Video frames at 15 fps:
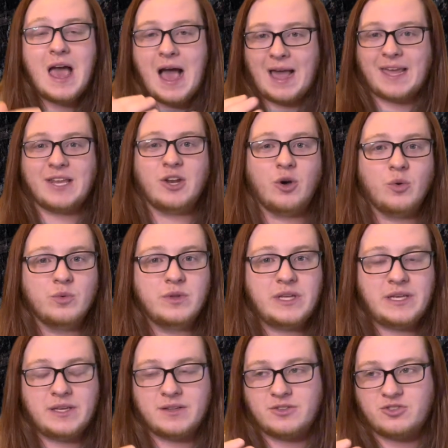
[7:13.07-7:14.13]
I can
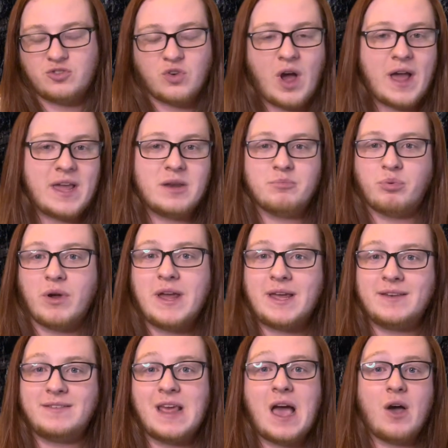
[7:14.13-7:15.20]
only try and break
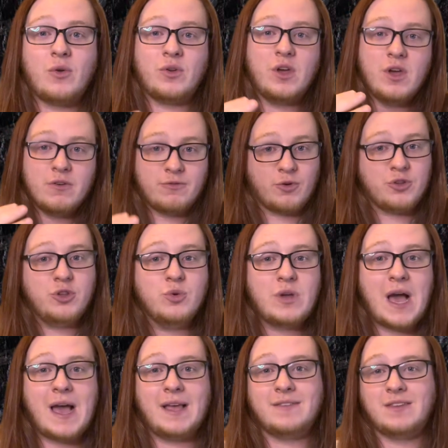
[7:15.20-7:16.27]
it down for you
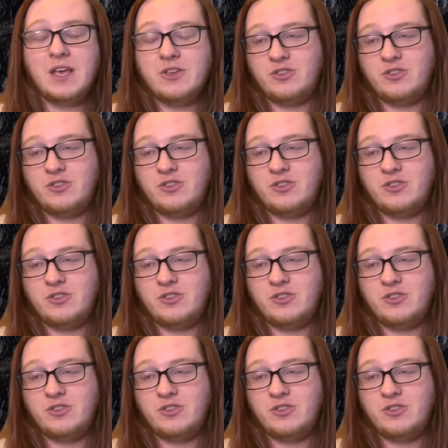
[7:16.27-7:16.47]
guys